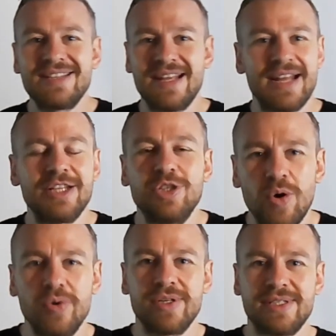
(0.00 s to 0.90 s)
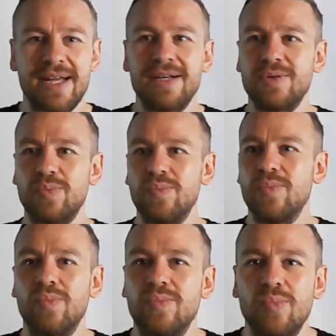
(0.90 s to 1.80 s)
said, I don't understand,
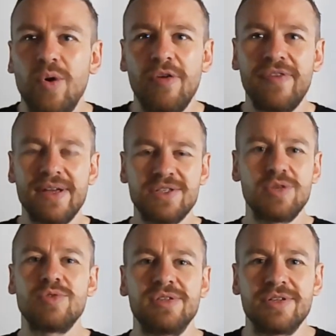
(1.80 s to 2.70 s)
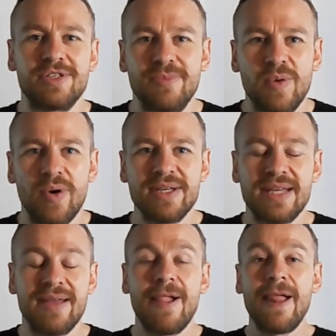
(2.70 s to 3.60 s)
warfare's useless to me, what is it?